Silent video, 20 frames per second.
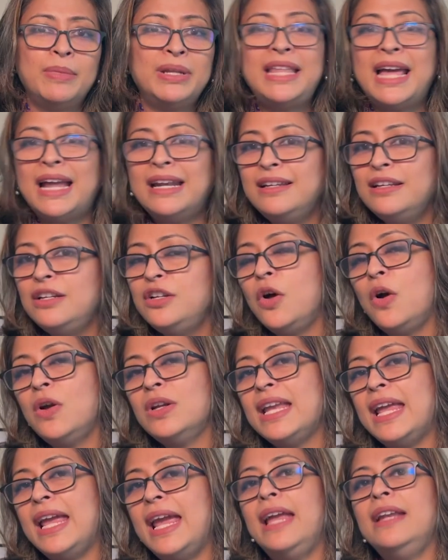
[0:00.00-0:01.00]
But that did
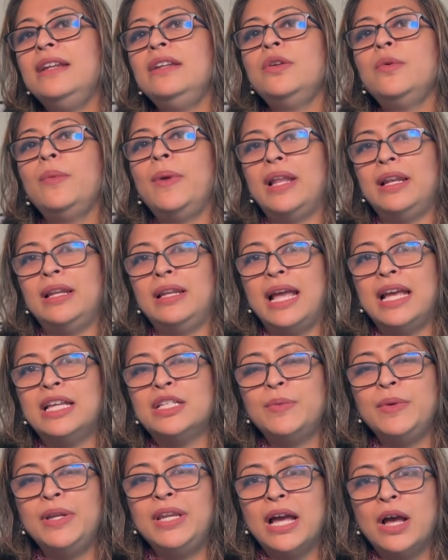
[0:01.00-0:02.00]
not end well,
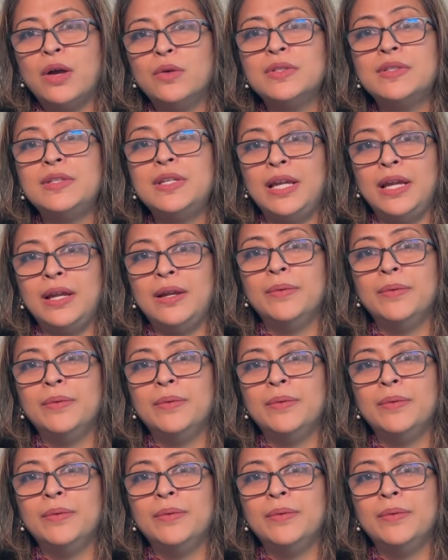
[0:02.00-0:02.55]
as we now see.